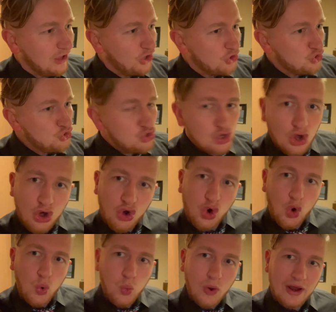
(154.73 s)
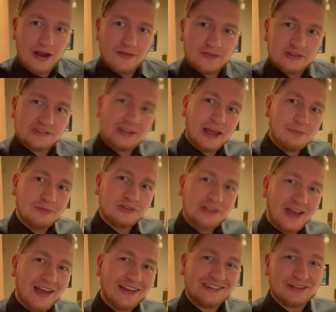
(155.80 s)
not quite the same
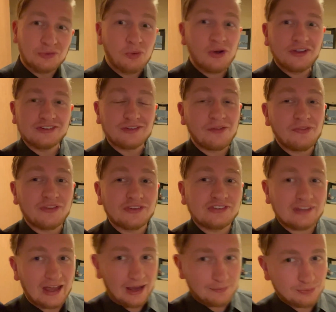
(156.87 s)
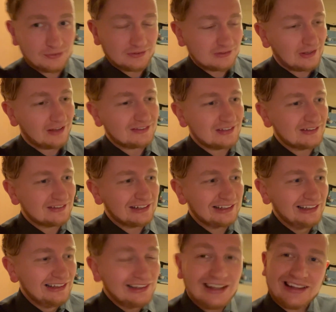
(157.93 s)
size it was on the Sky Princess. It's a
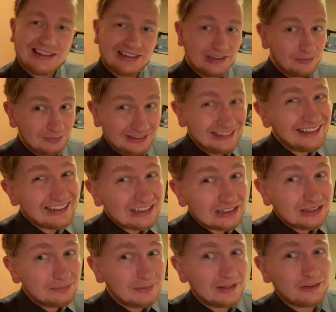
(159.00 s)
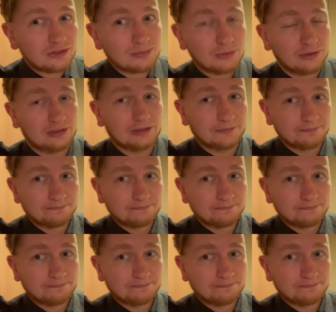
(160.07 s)
little, little bit smaller.